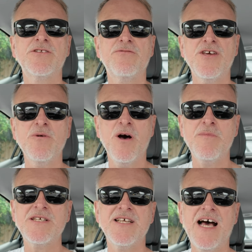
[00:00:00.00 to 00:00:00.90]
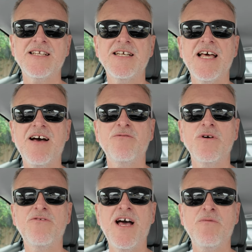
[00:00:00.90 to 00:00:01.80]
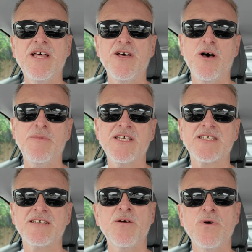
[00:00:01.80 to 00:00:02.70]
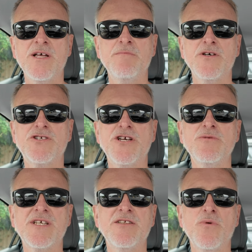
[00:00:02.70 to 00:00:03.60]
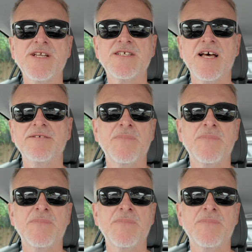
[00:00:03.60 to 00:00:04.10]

The few hobbies that I did have were fair weather hobbies. They weren't much use in the winter.